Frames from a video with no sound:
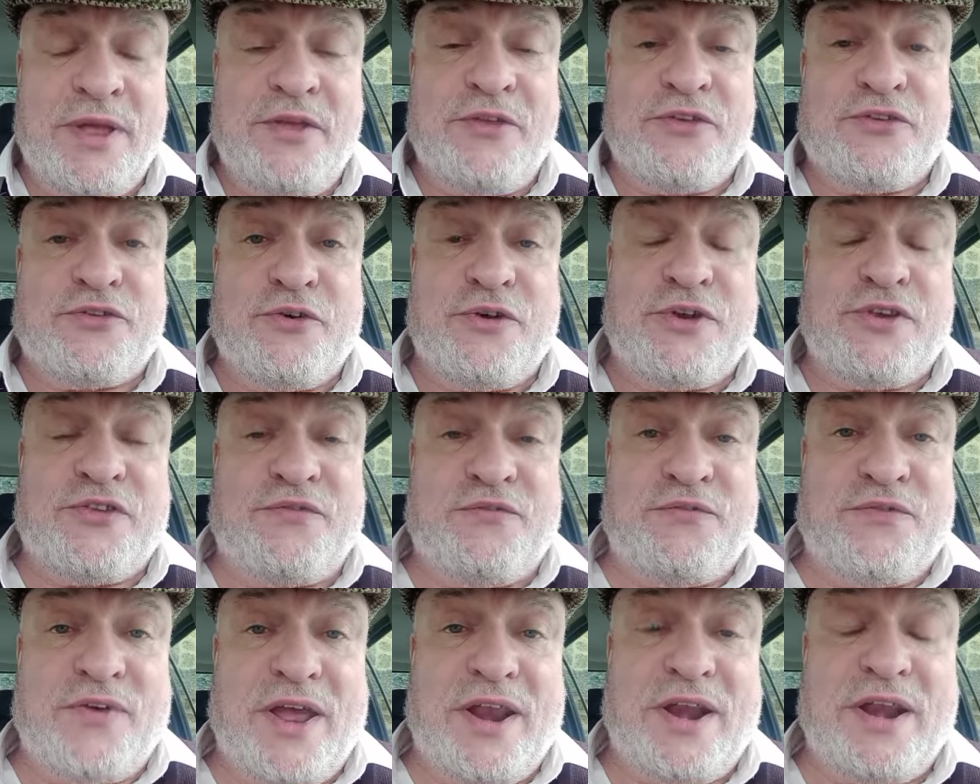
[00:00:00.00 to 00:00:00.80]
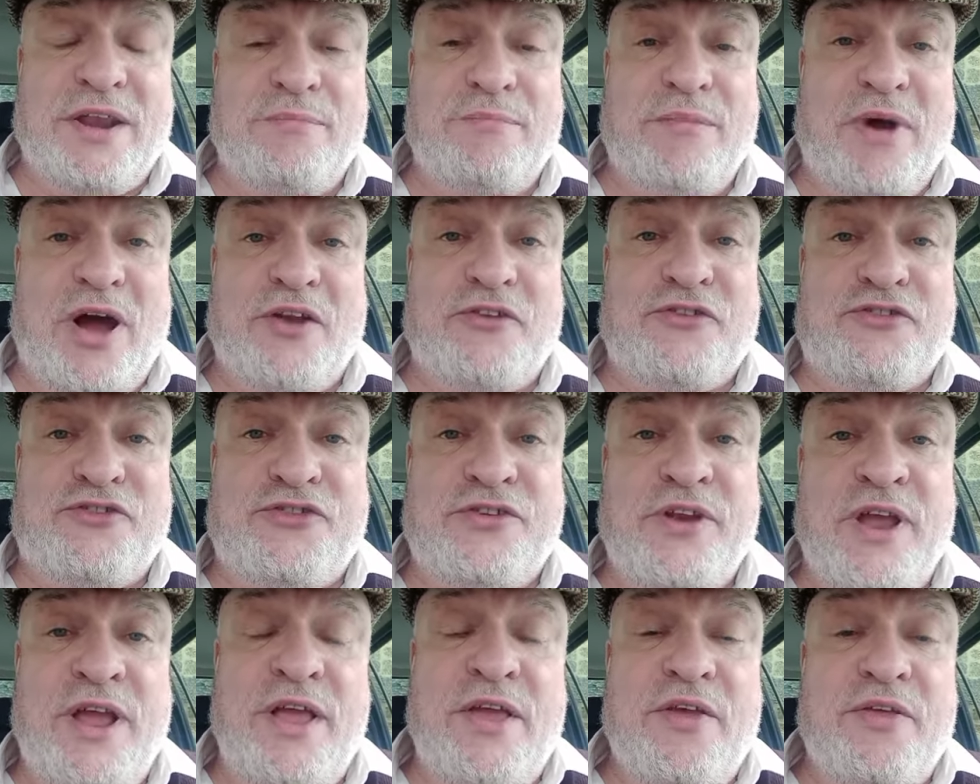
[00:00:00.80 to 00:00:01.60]
So it's very
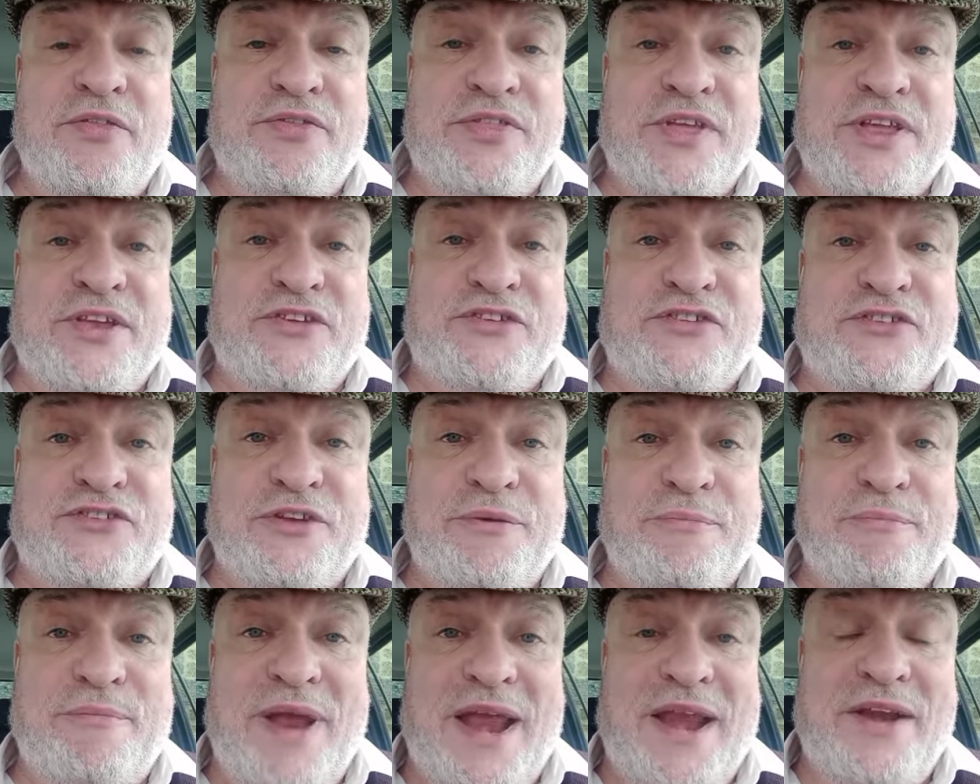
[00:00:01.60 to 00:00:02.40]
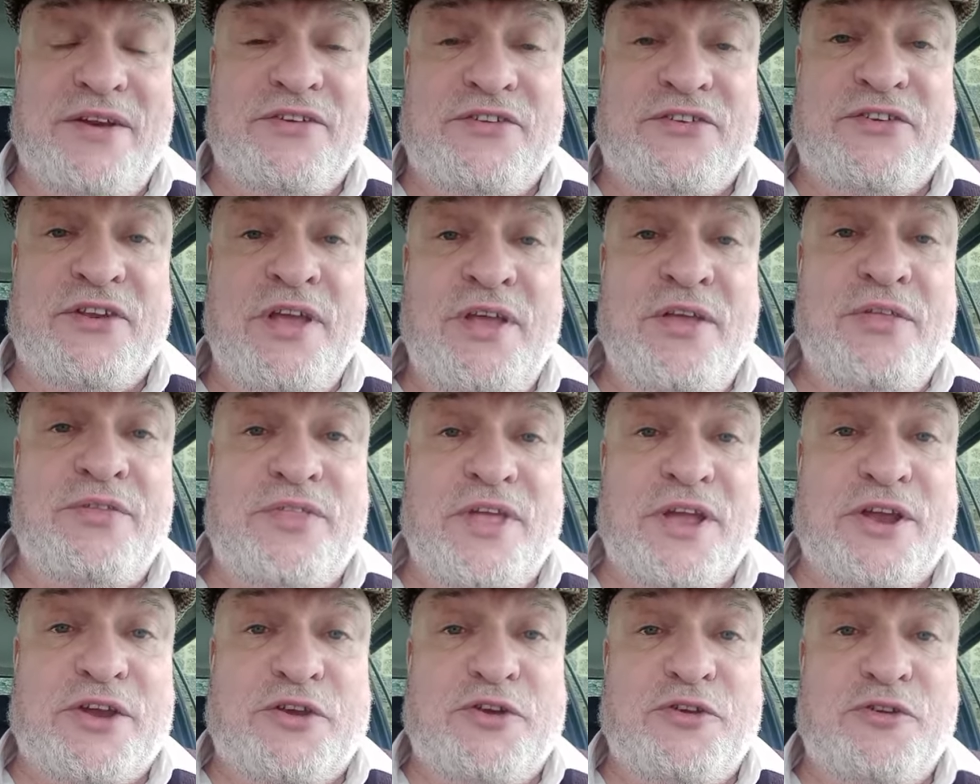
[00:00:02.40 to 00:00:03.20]
much the cement
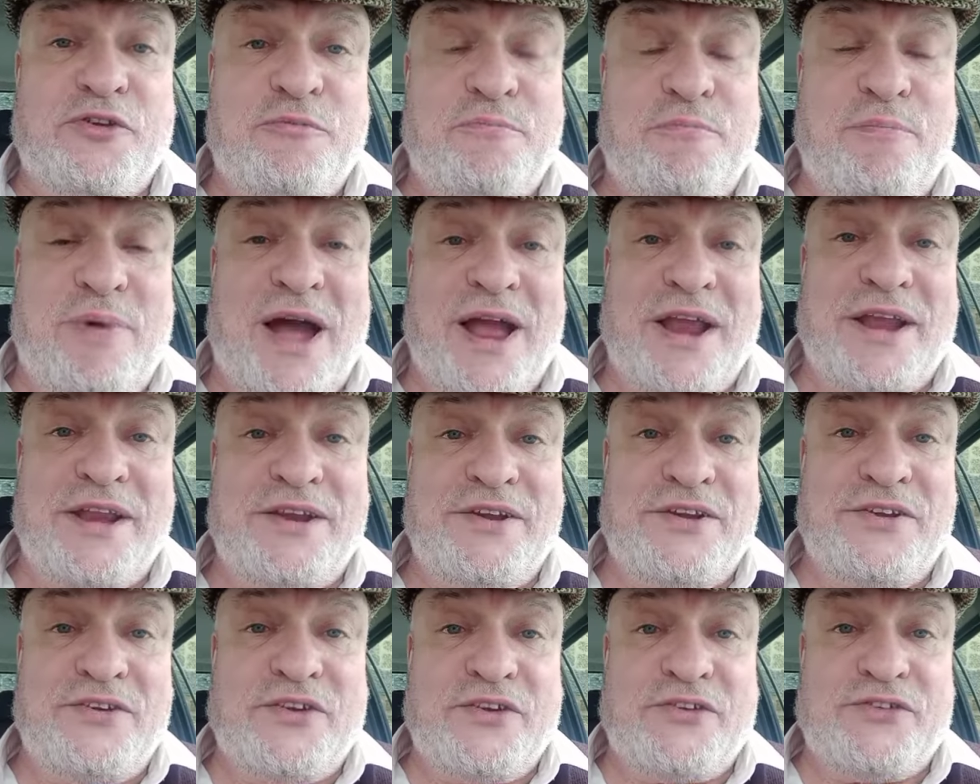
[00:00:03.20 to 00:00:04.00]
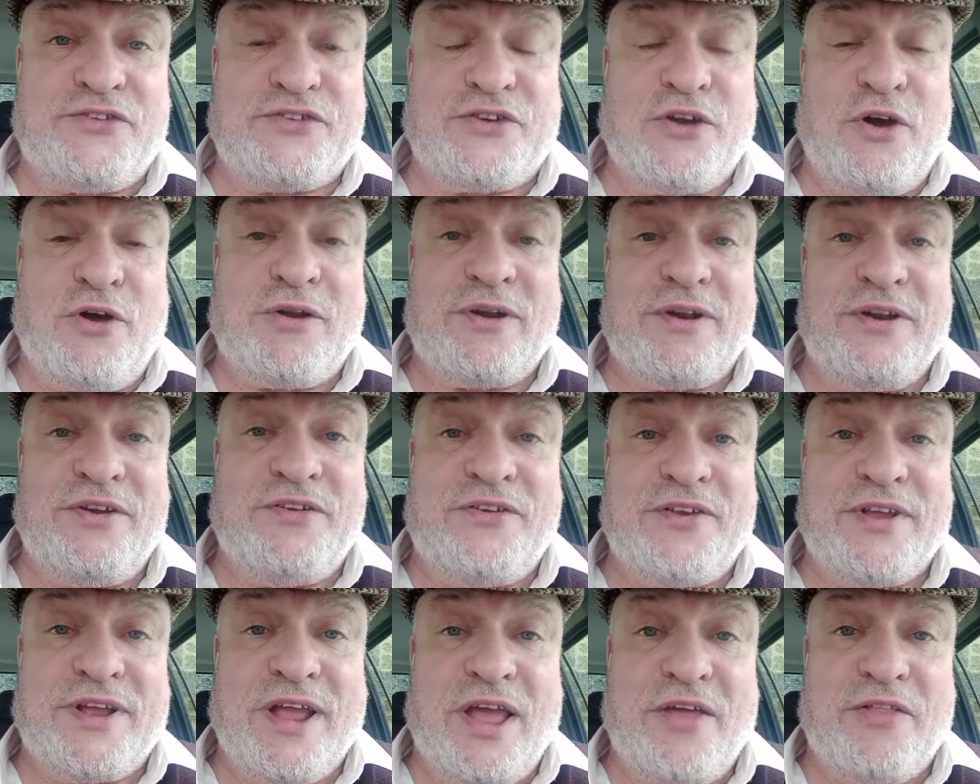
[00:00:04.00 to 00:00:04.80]
that could bind Scotland
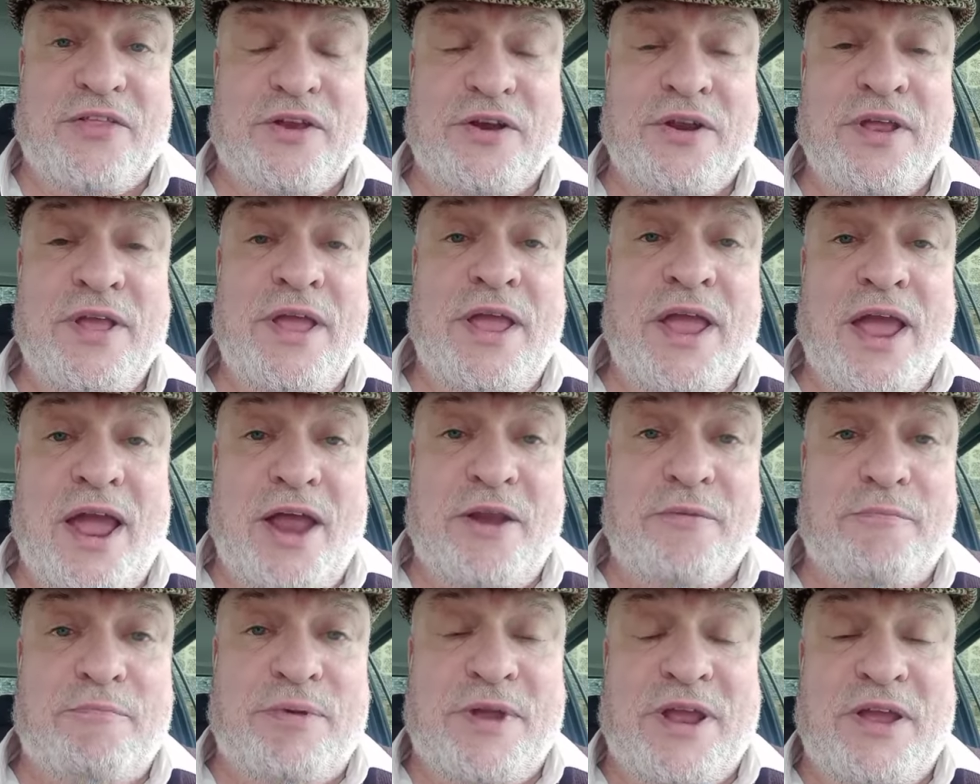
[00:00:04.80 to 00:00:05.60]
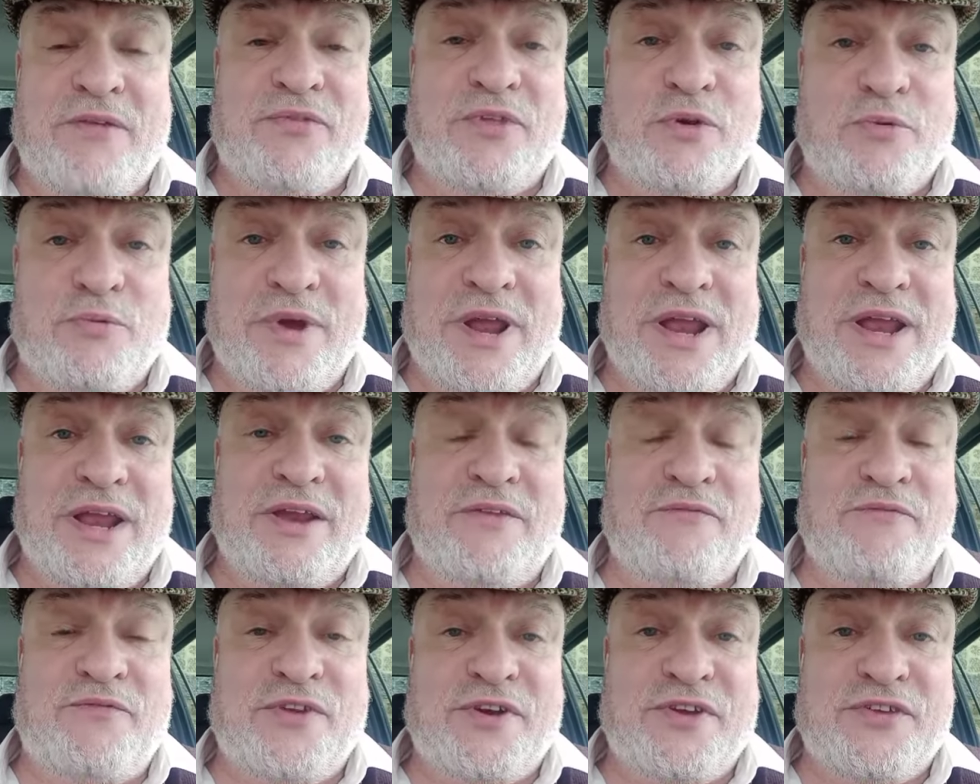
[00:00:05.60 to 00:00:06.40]
together and pave the way
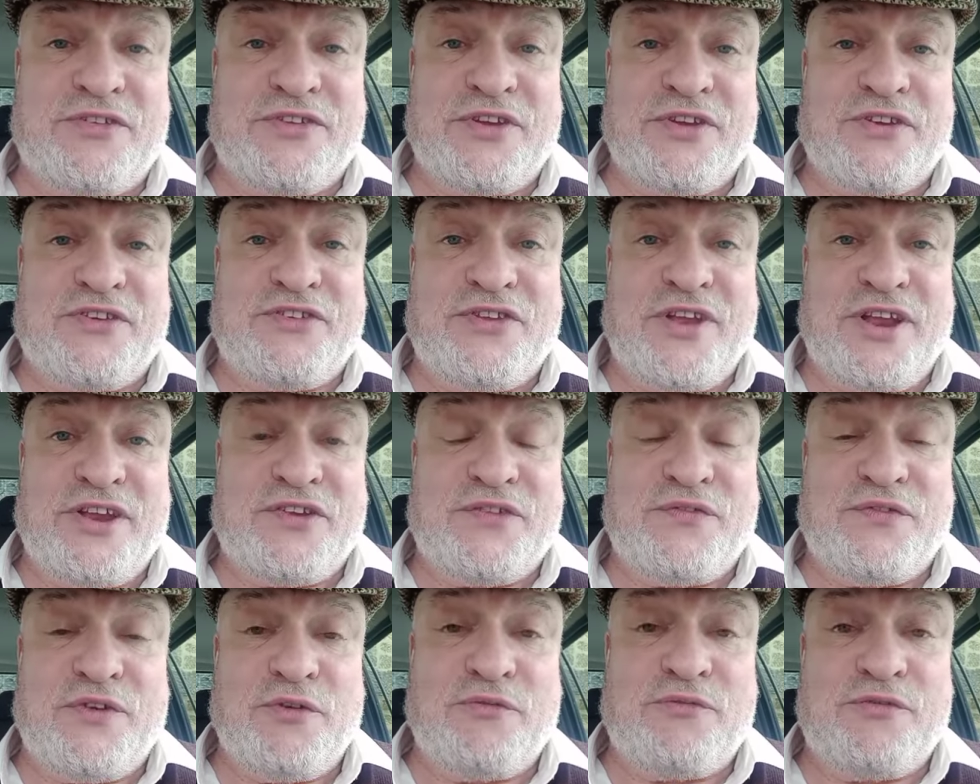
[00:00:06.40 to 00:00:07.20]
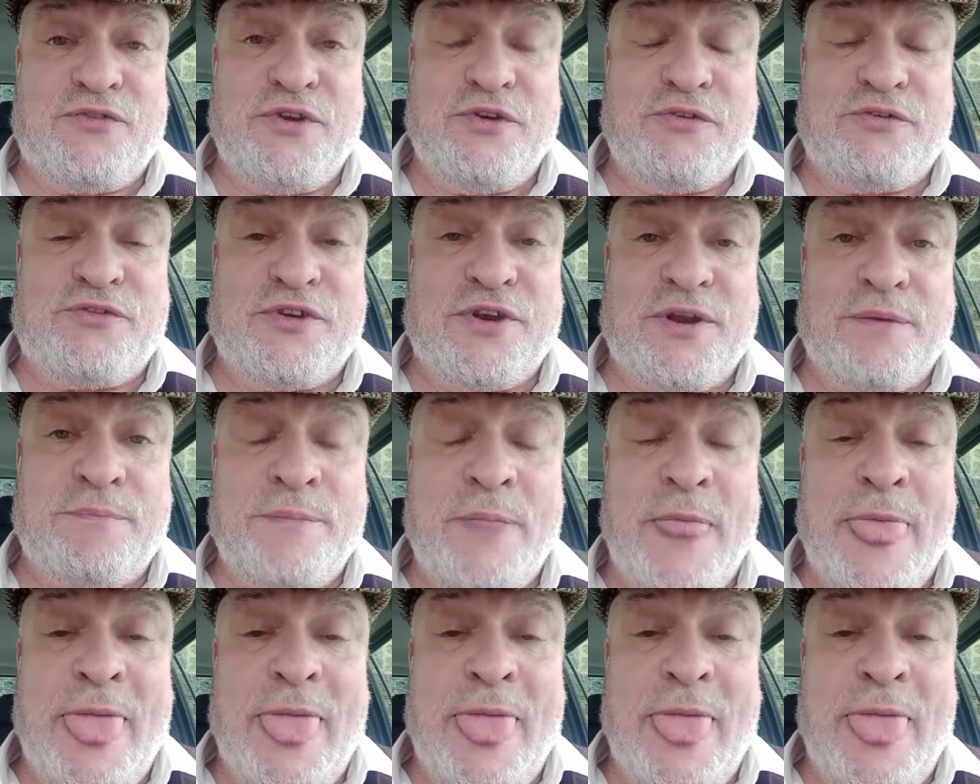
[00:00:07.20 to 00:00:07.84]
for a successful future.